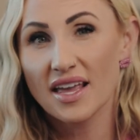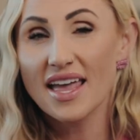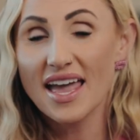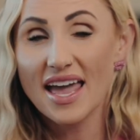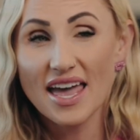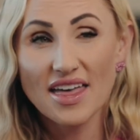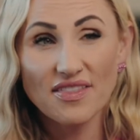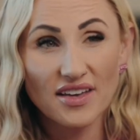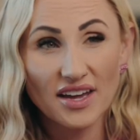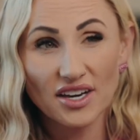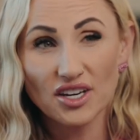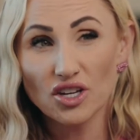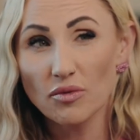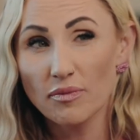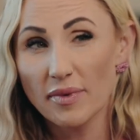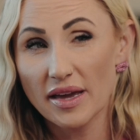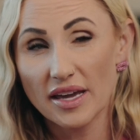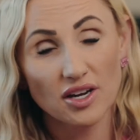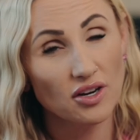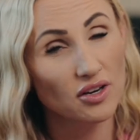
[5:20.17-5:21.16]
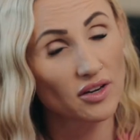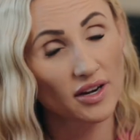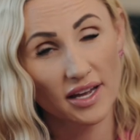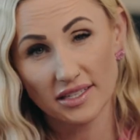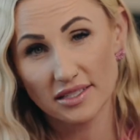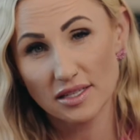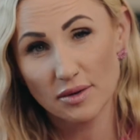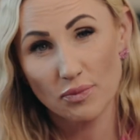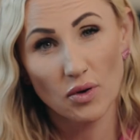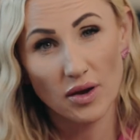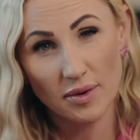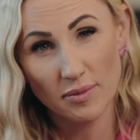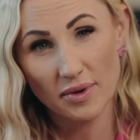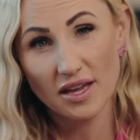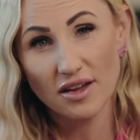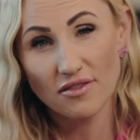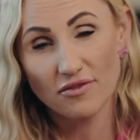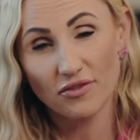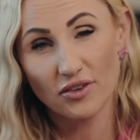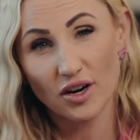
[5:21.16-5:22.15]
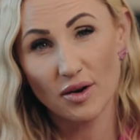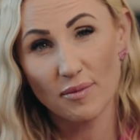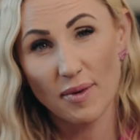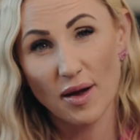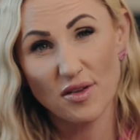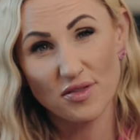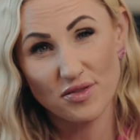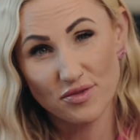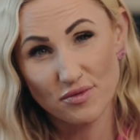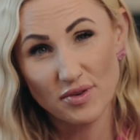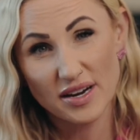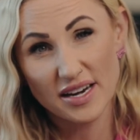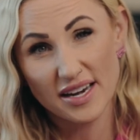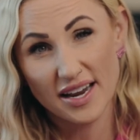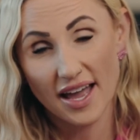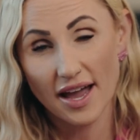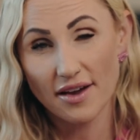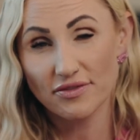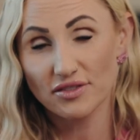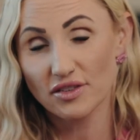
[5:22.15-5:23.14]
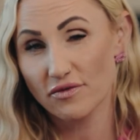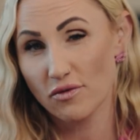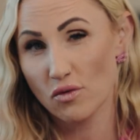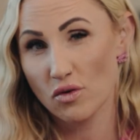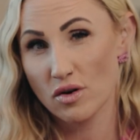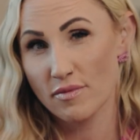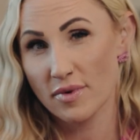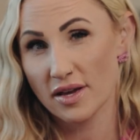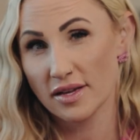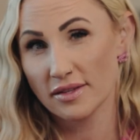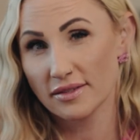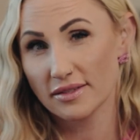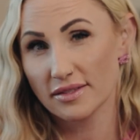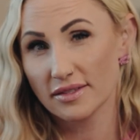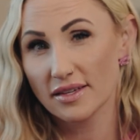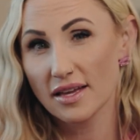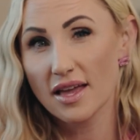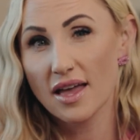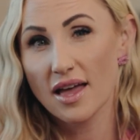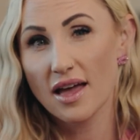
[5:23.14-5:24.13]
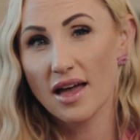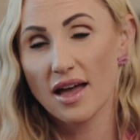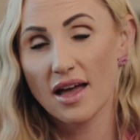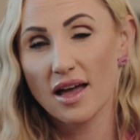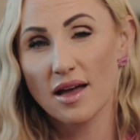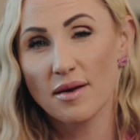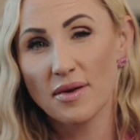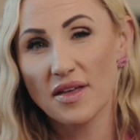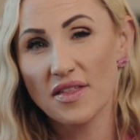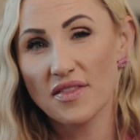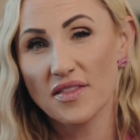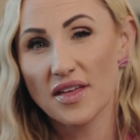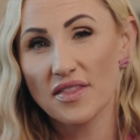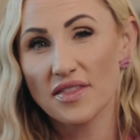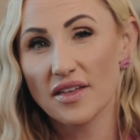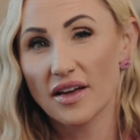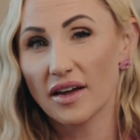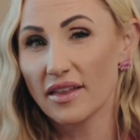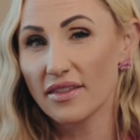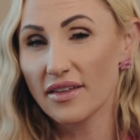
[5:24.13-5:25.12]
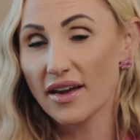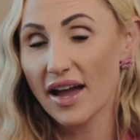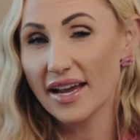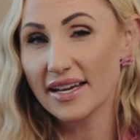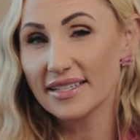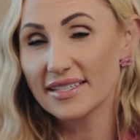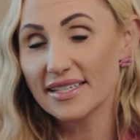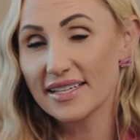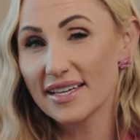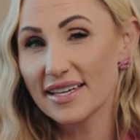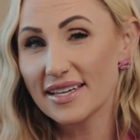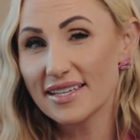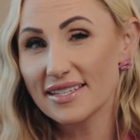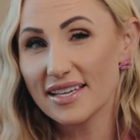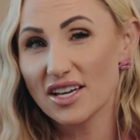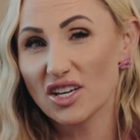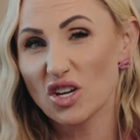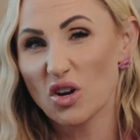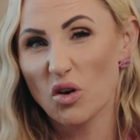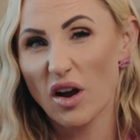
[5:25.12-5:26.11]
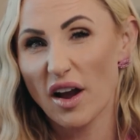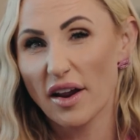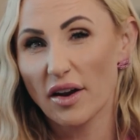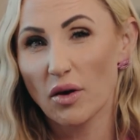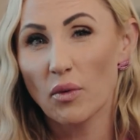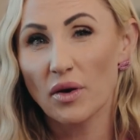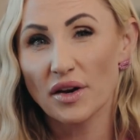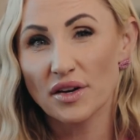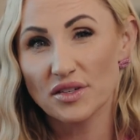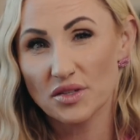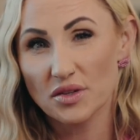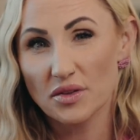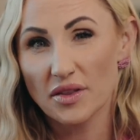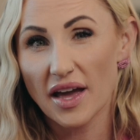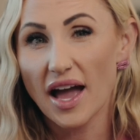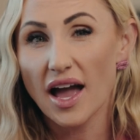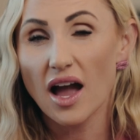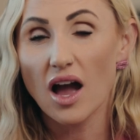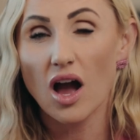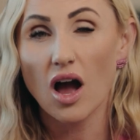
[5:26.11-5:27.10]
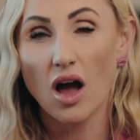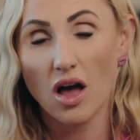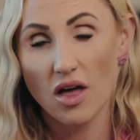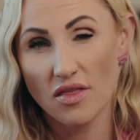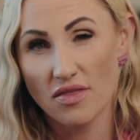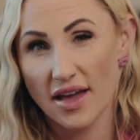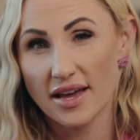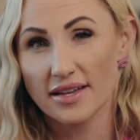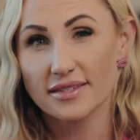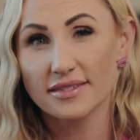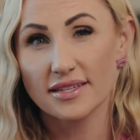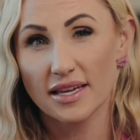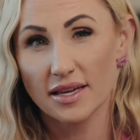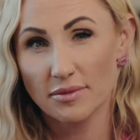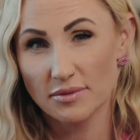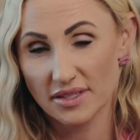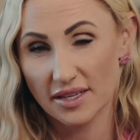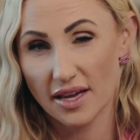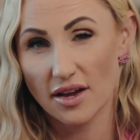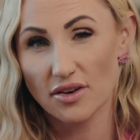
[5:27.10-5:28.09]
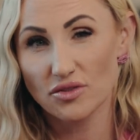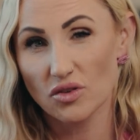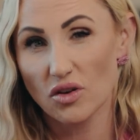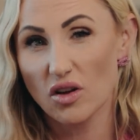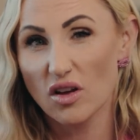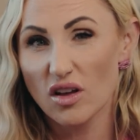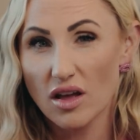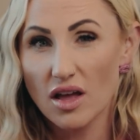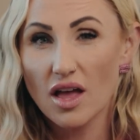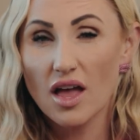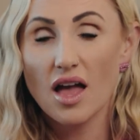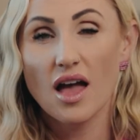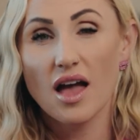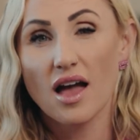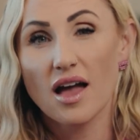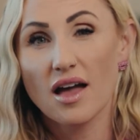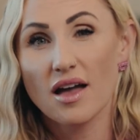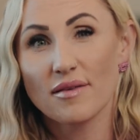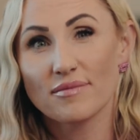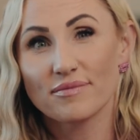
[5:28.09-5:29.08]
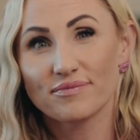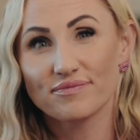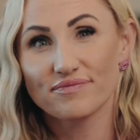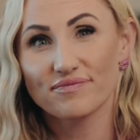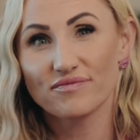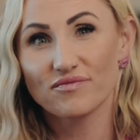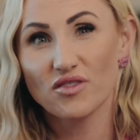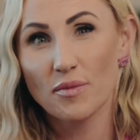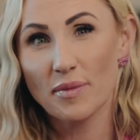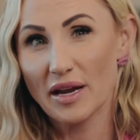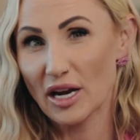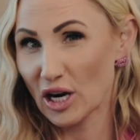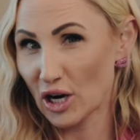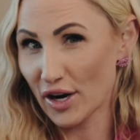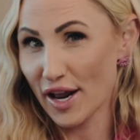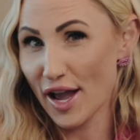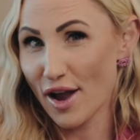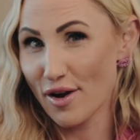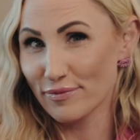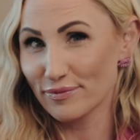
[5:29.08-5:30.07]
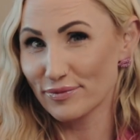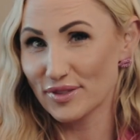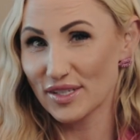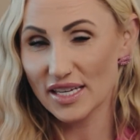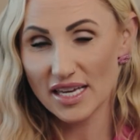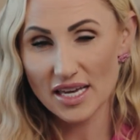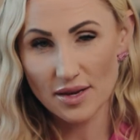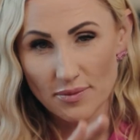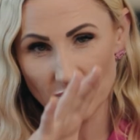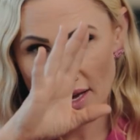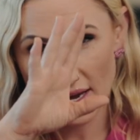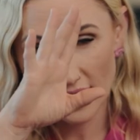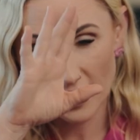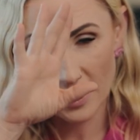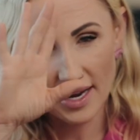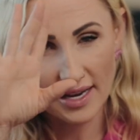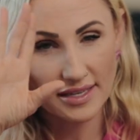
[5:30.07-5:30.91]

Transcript: And then you'll make your next appointment for about 3.5 to 4 months. And then the idea is that you'll kind of want to do that on that same schedule from here on out to keep that